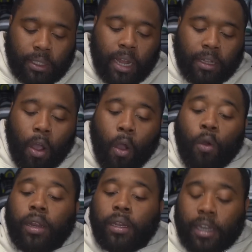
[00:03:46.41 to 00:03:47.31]
Like, the
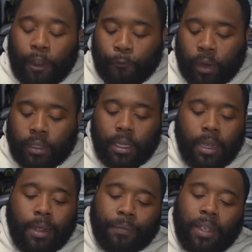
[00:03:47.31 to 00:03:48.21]
only difference
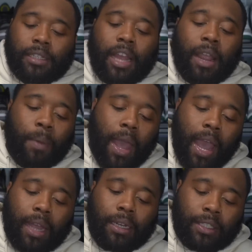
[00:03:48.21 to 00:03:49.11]
is, like,
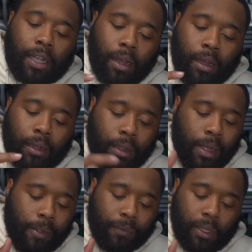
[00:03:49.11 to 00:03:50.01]
behind the tongue,
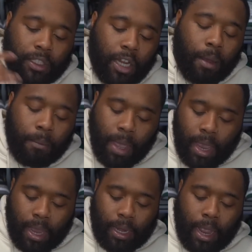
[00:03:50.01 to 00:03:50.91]
the
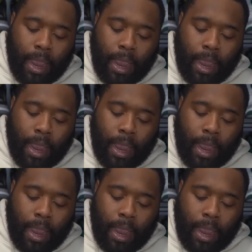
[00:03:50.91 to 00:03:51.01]
Jumpman,